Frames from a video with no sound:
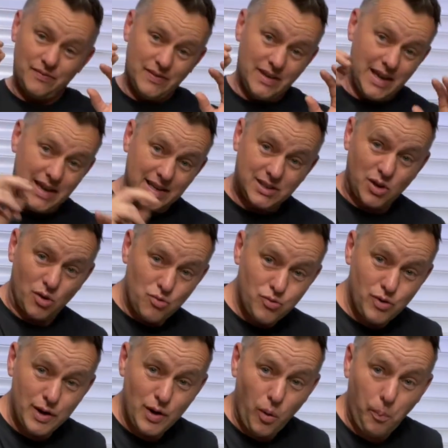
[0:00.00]
It's a
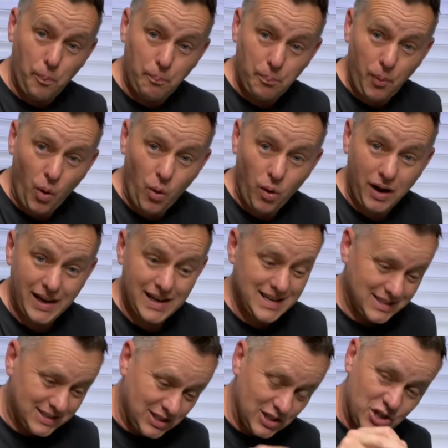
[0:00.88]
real ball
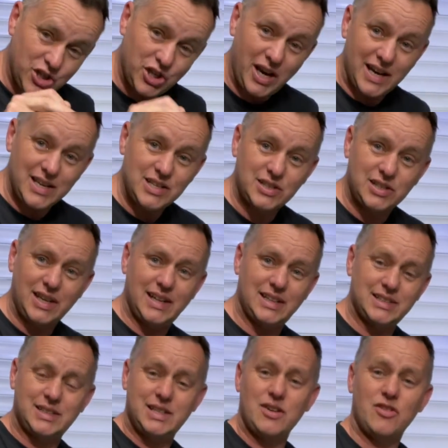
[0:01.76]
ache to change that
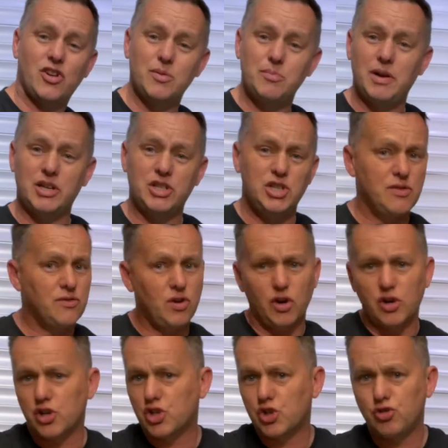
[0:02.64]
Synchromesh. You've
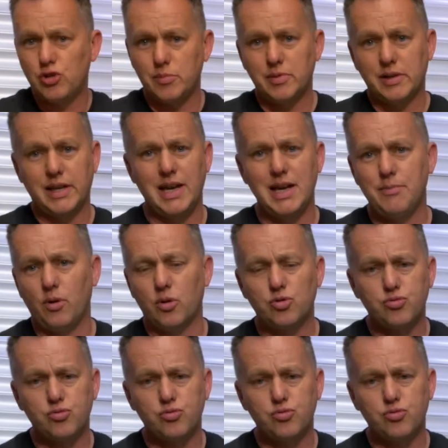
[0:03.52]
got to strip the gearbox